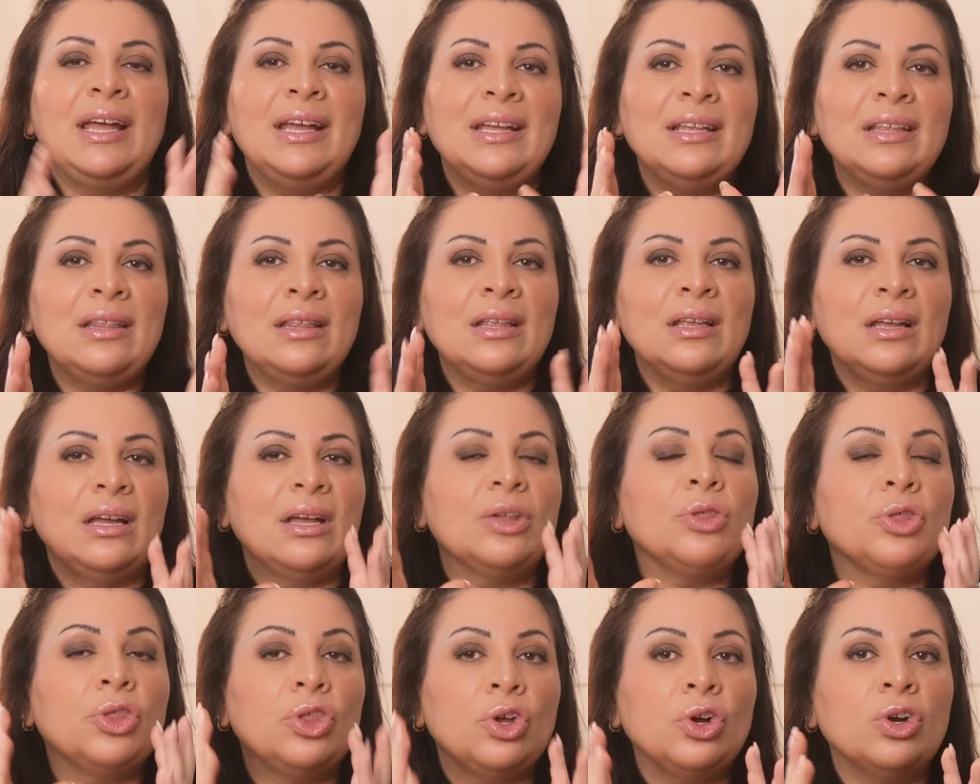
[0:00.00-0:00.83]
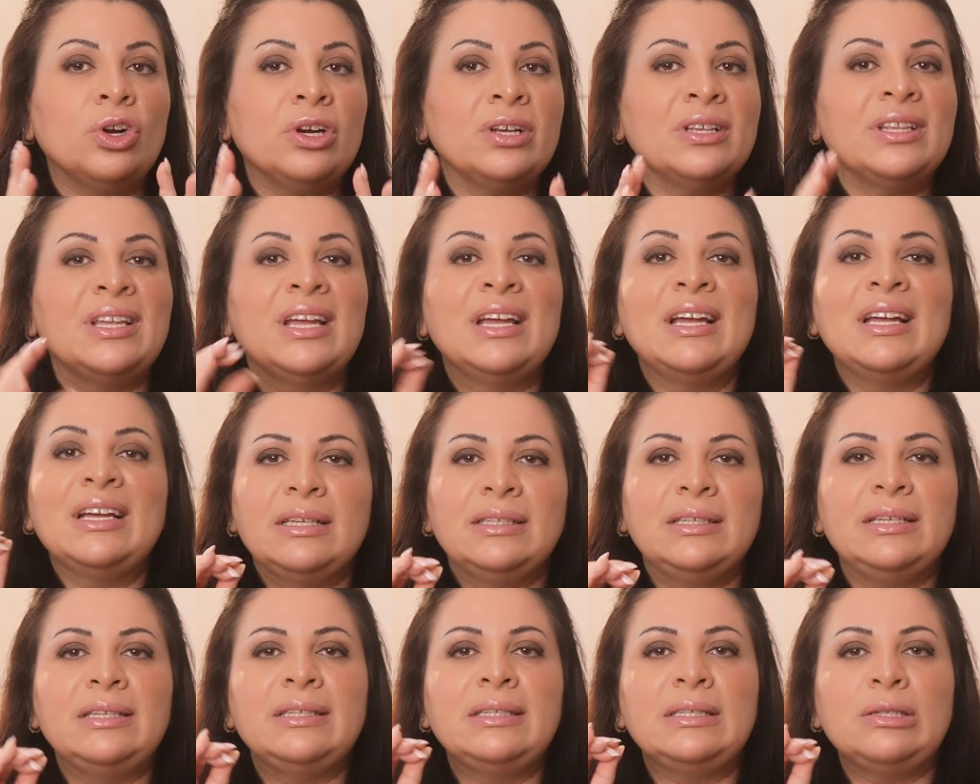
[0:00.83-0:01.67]
And third,
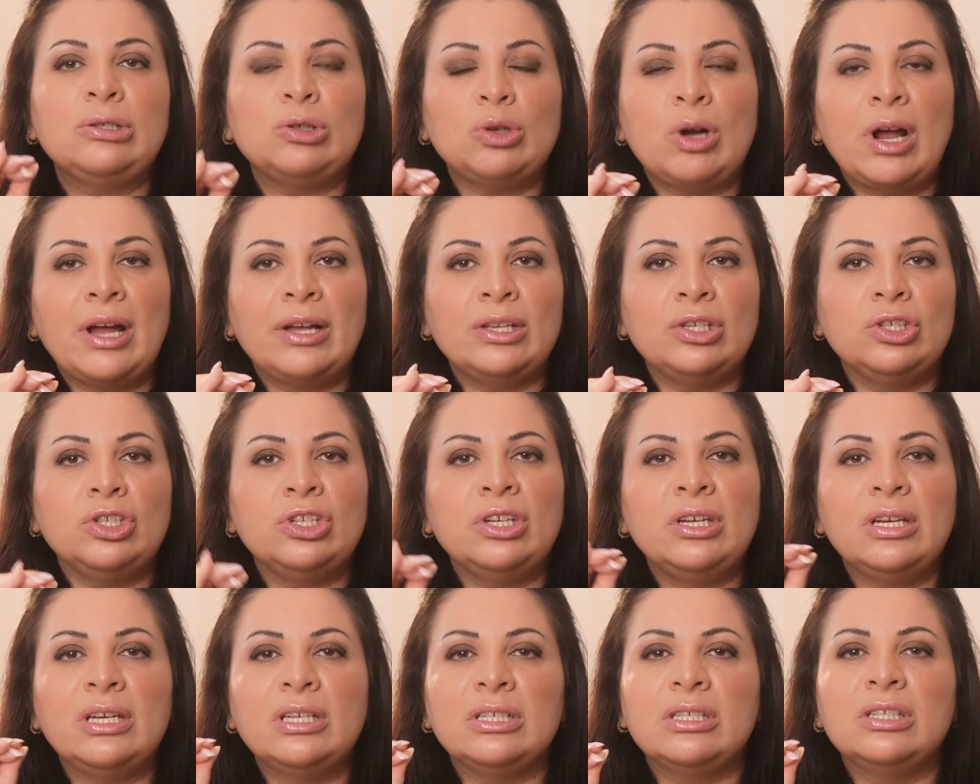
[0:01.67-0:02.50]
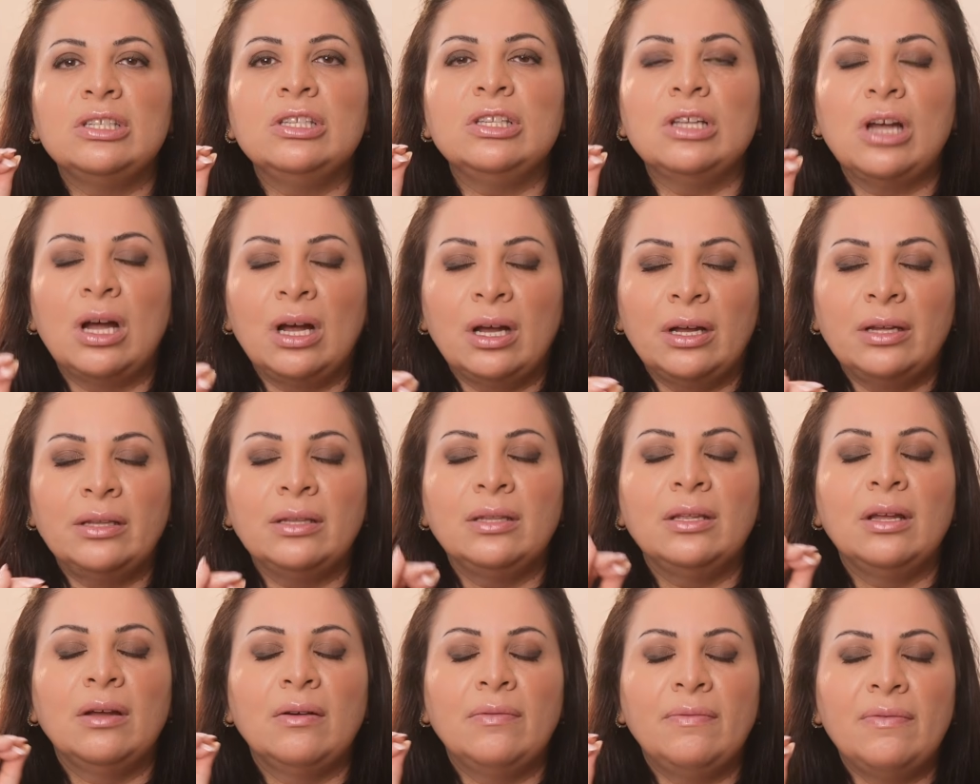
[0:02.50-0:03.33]
this strategy is
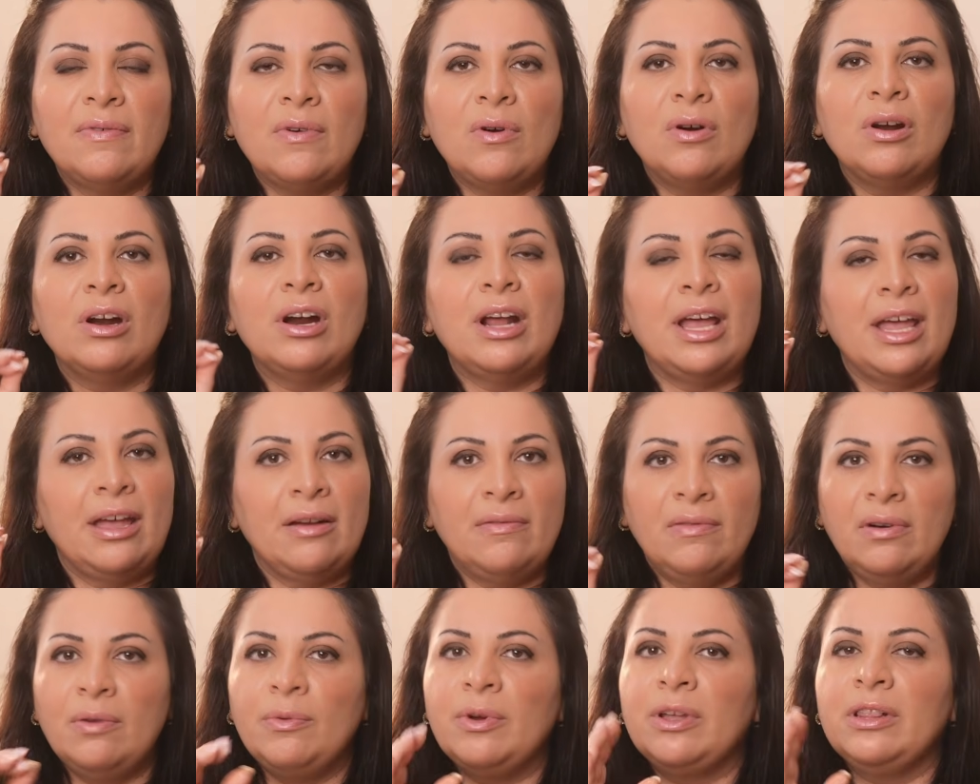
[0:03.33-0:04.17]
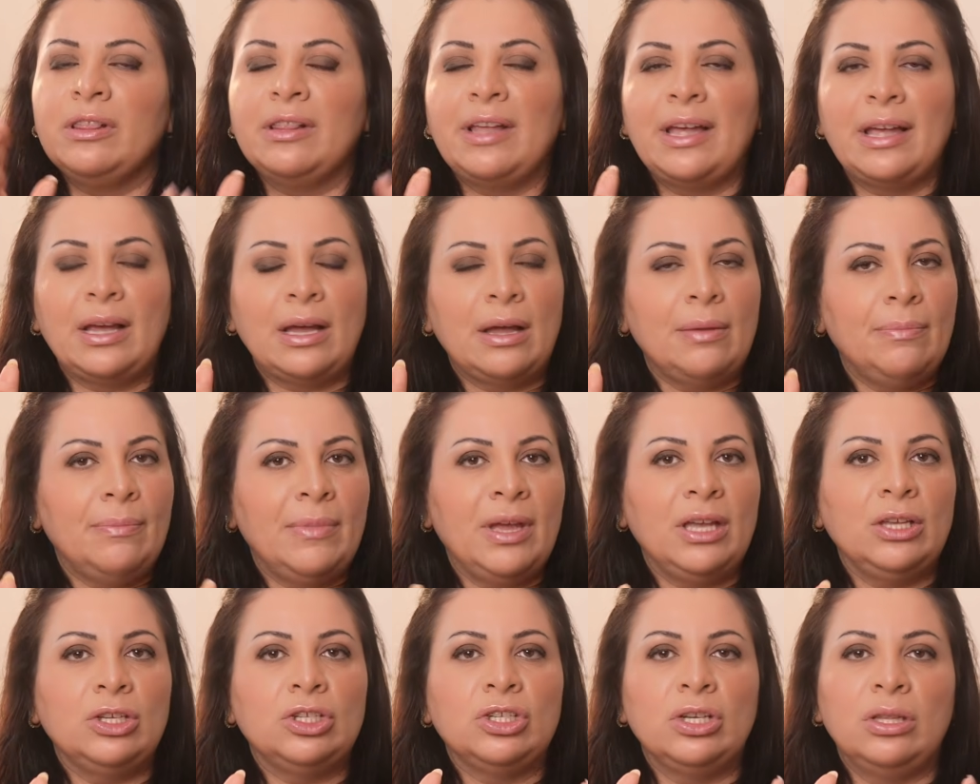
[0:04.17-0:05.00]
not for everyone, like I
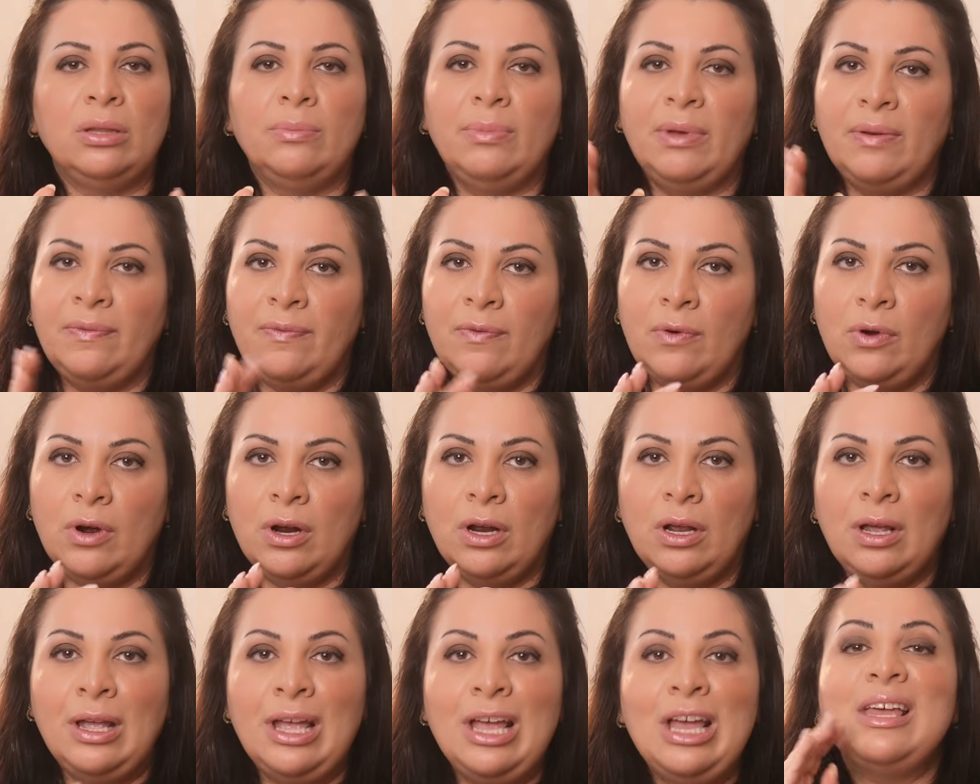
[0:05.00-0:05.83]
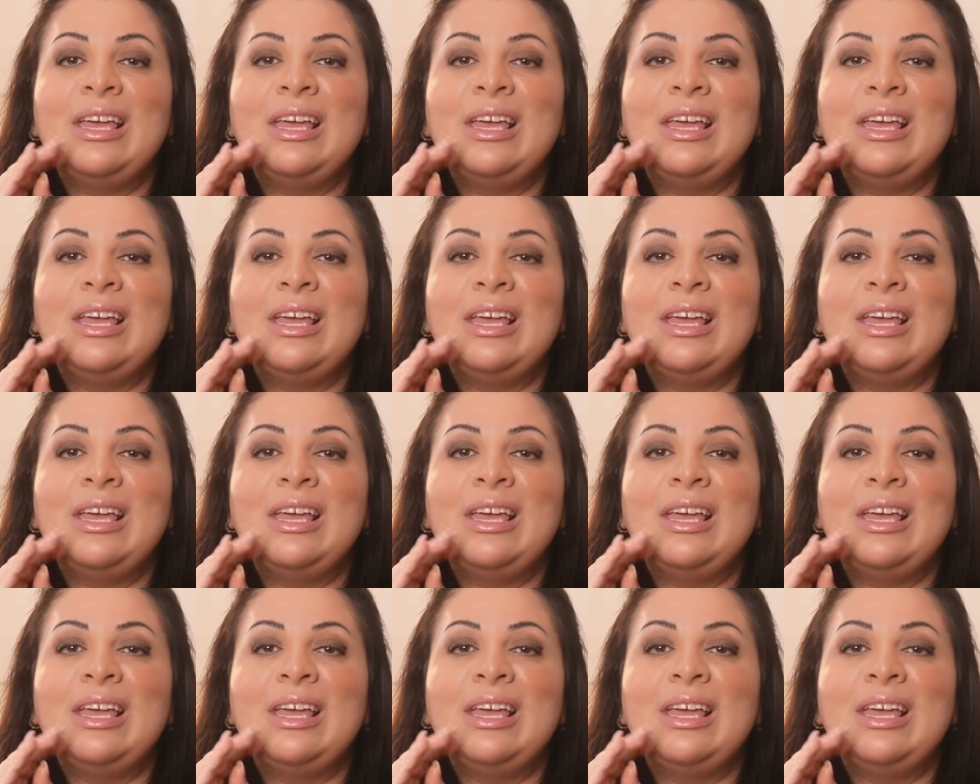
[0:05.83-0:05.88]
mentioned before.